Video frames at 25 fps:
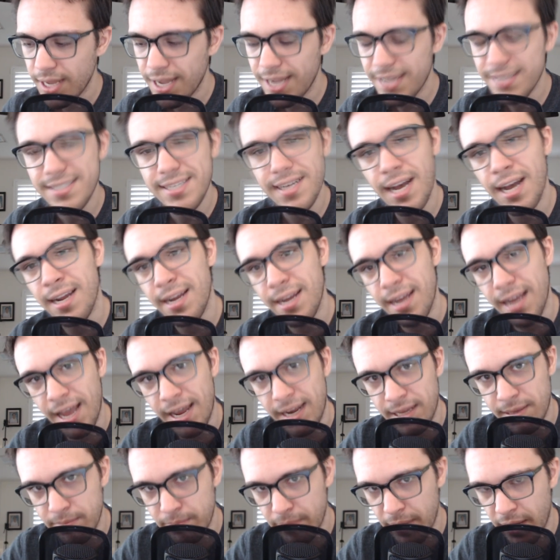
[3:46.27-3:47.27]
has gotten
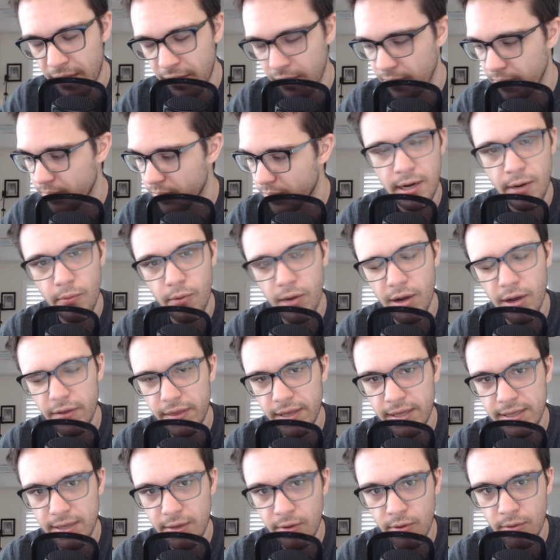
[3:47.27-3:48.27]
any better. Now one
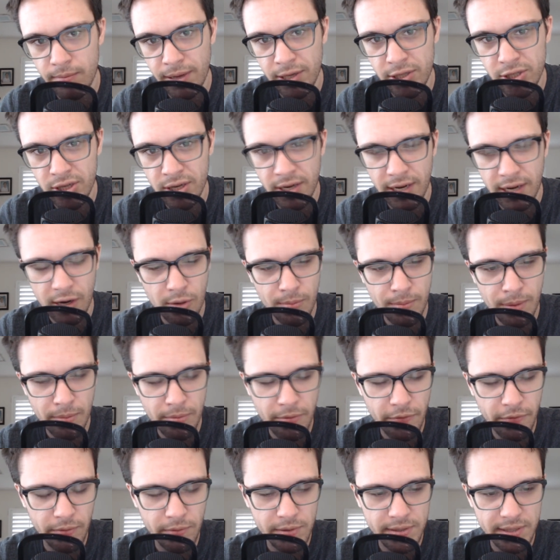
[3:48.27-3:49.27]
of the things that were mentioned, I don't
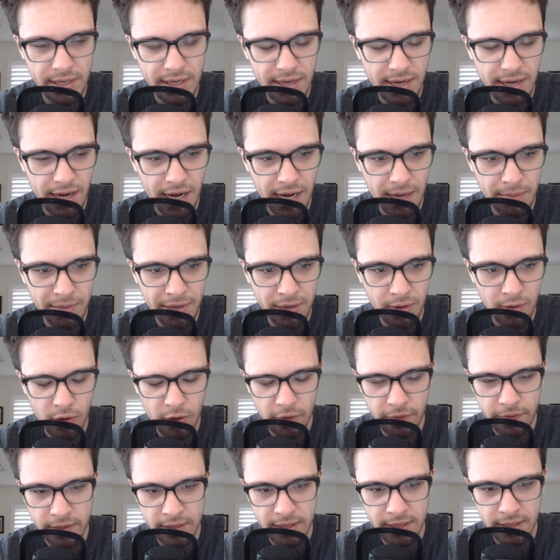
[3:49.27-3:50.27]
remember if it was a comment
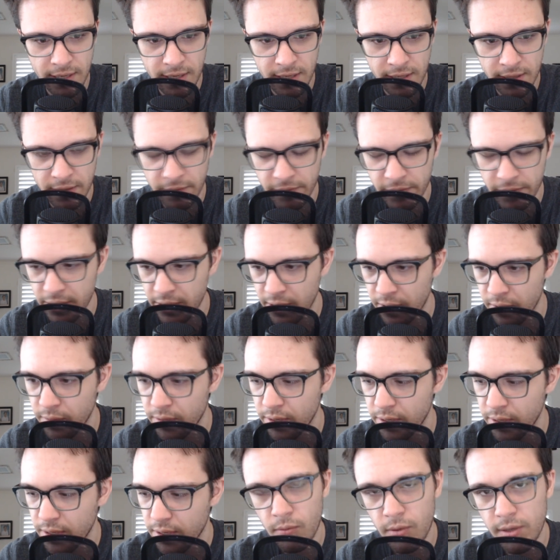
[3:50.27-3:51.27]
or if he did it in the video,